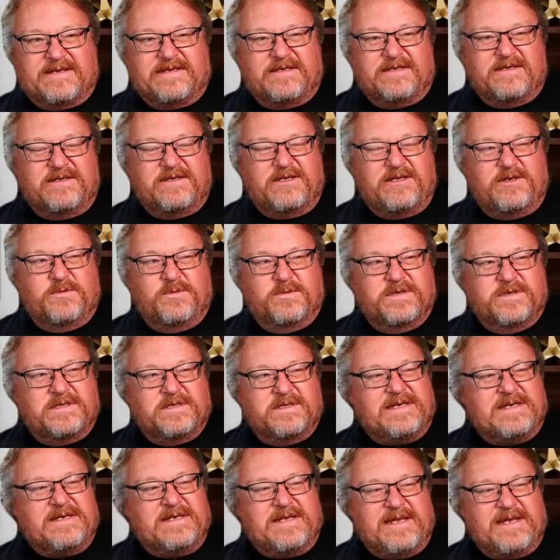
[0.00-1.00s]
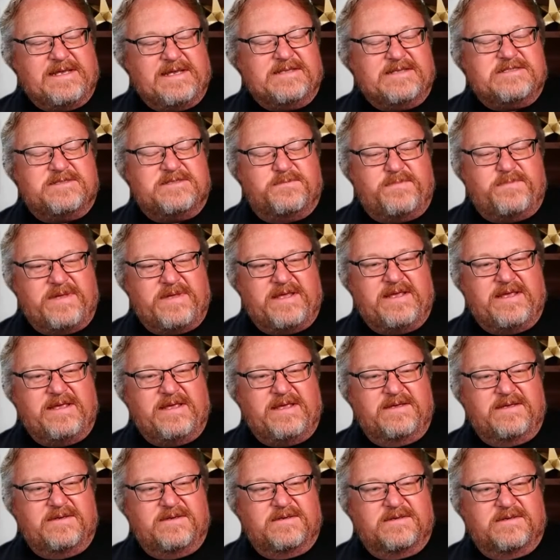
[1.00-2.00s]
you really need to
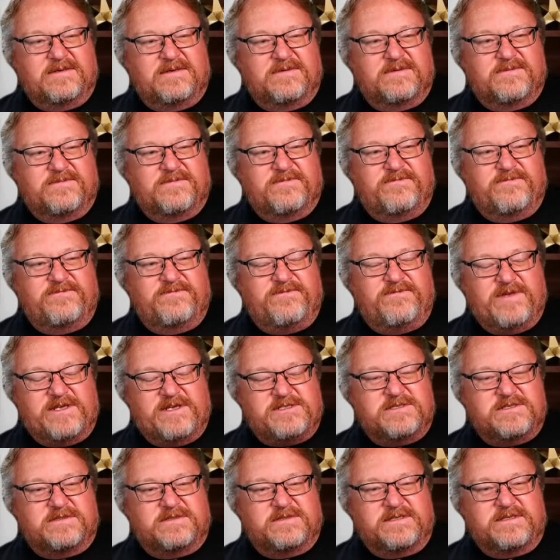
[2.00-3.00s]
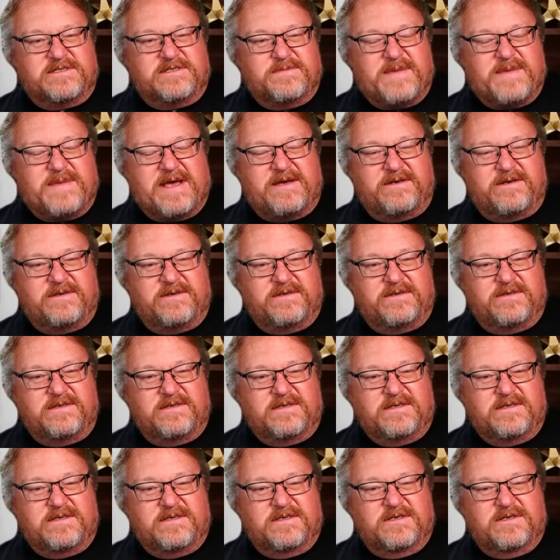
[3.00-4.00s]
be vigilant about
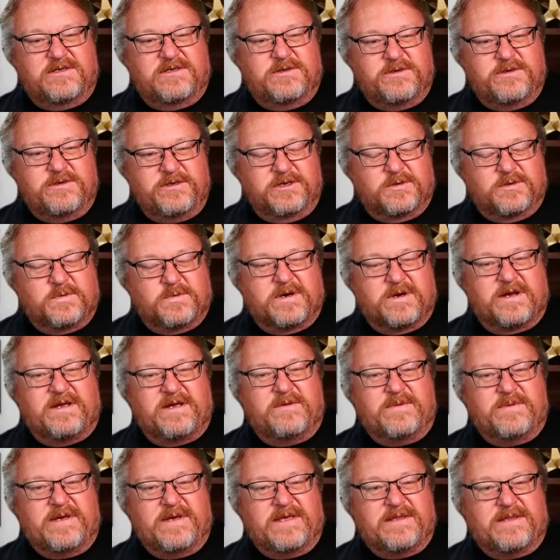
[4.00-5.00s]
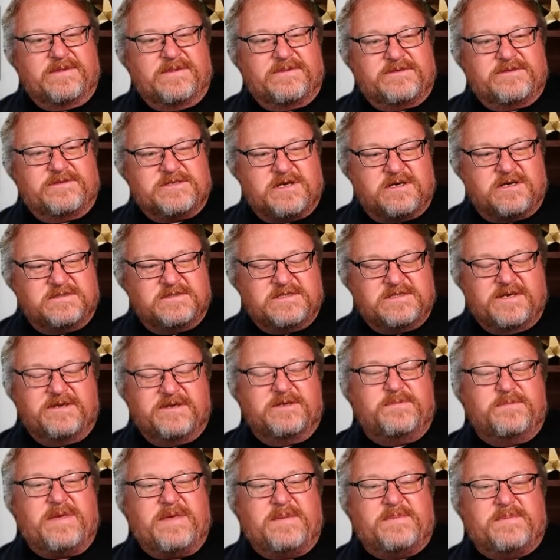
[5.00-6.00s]
who you're working with, talk to other
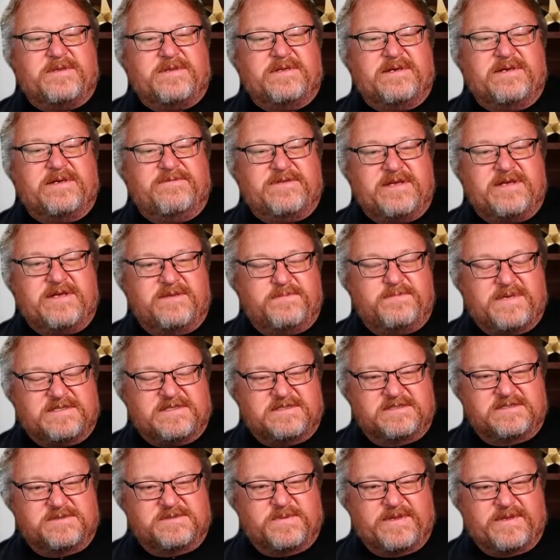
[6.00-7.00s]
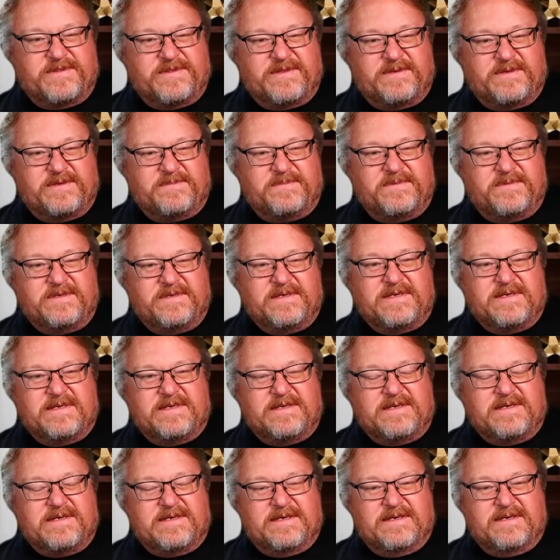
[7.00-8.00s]
people that have done business with them.
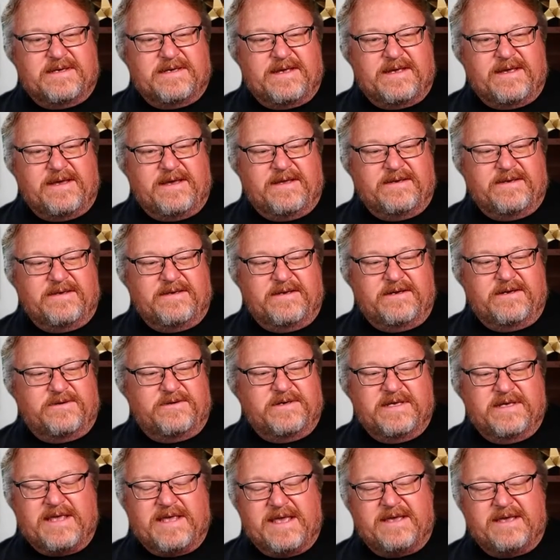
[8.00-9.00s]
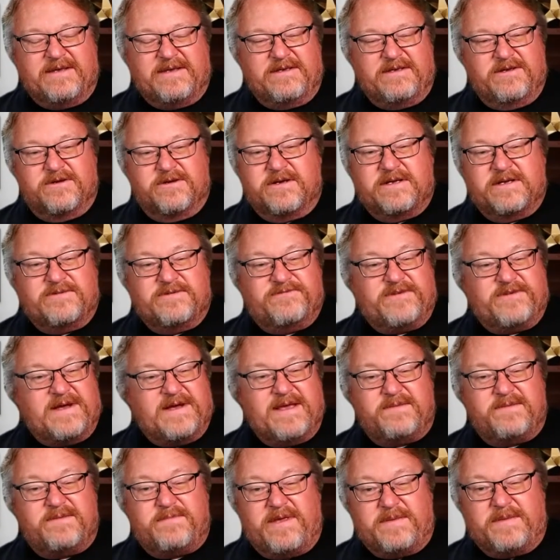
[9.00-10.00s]
And, you know, again, you're going to
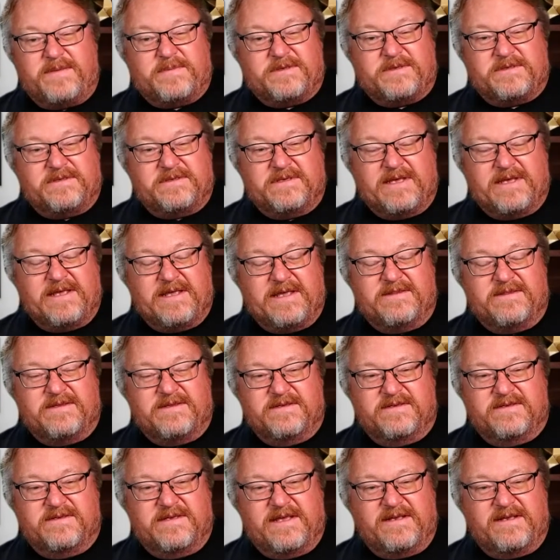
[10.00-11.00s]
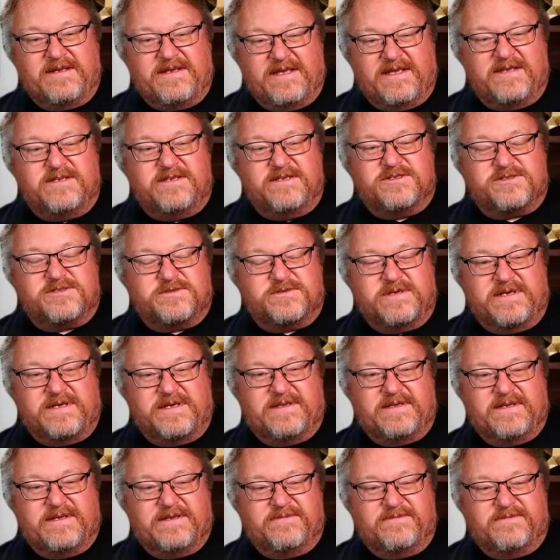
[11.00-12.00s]
find people in the industry
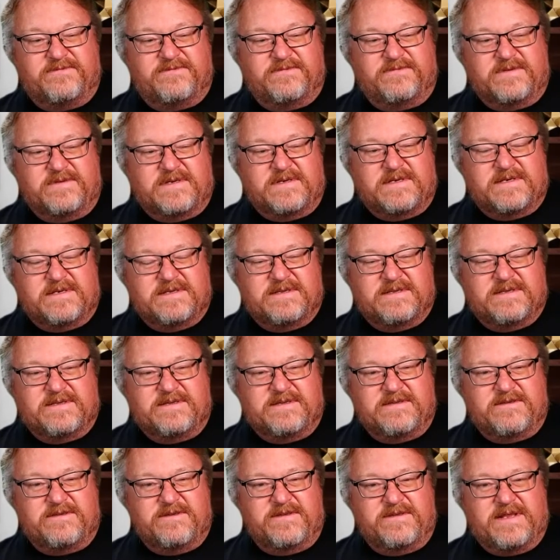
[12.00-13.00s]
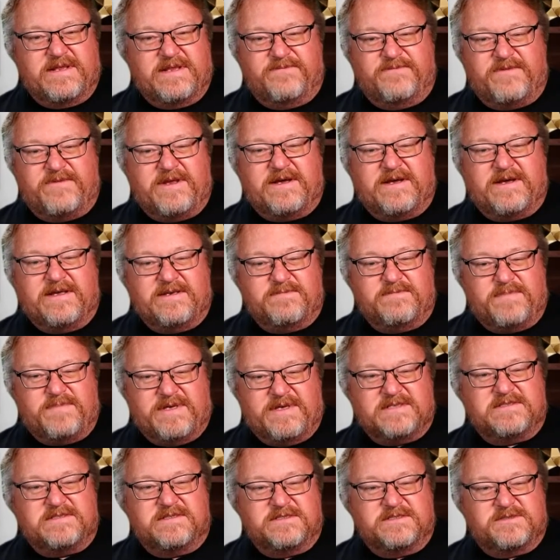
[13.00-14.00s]
that have done
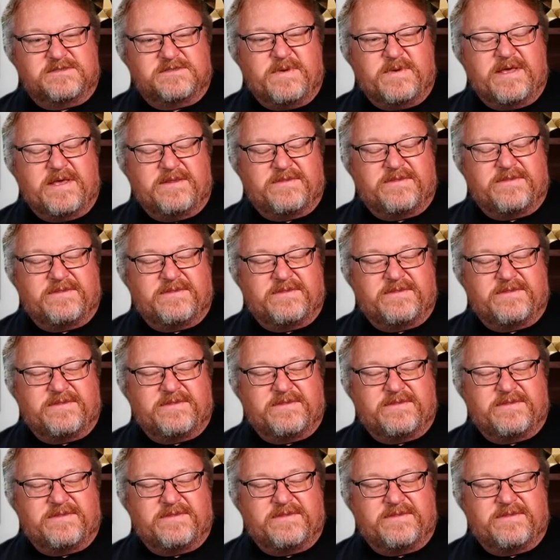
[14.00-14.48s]
business with